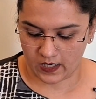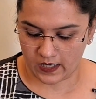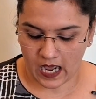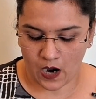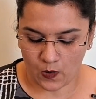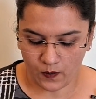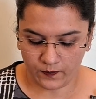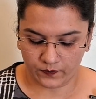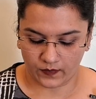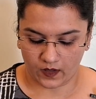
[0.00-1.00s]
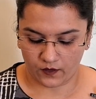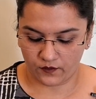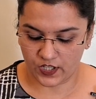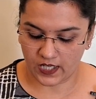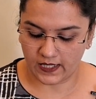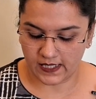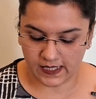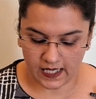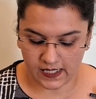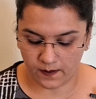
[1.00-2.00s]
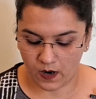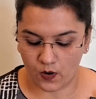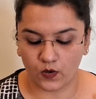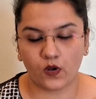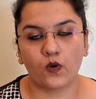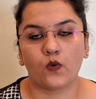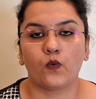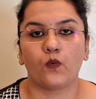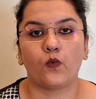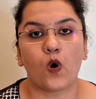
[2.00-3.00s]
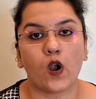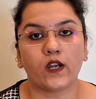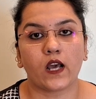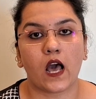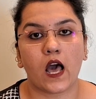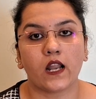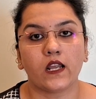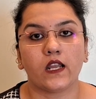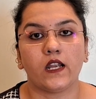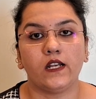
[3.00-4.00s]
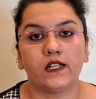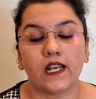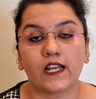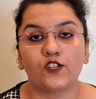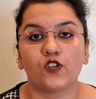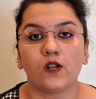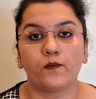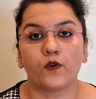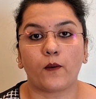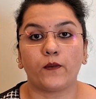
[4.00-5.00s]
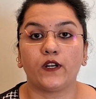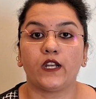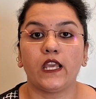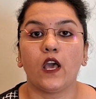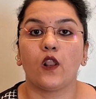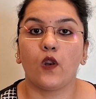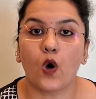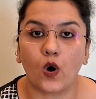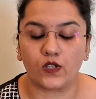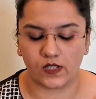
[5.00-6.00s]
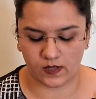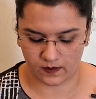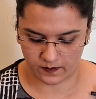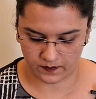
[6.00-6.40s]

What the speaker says: Now we shall discuss about what are intellectual property laws.